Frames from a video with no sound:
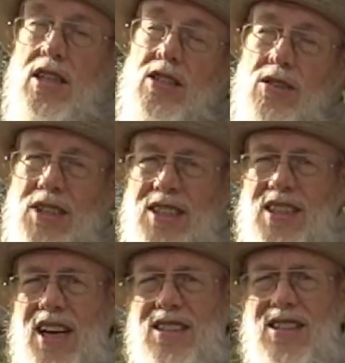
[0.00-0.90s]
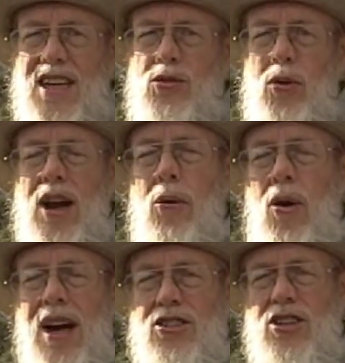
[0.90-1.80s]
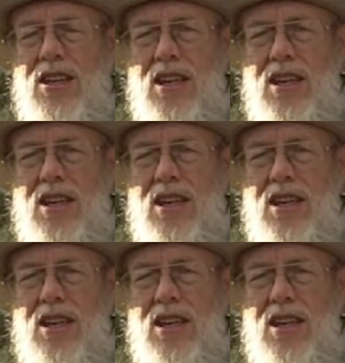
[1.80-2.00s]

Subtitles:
So these days, that's what I watch.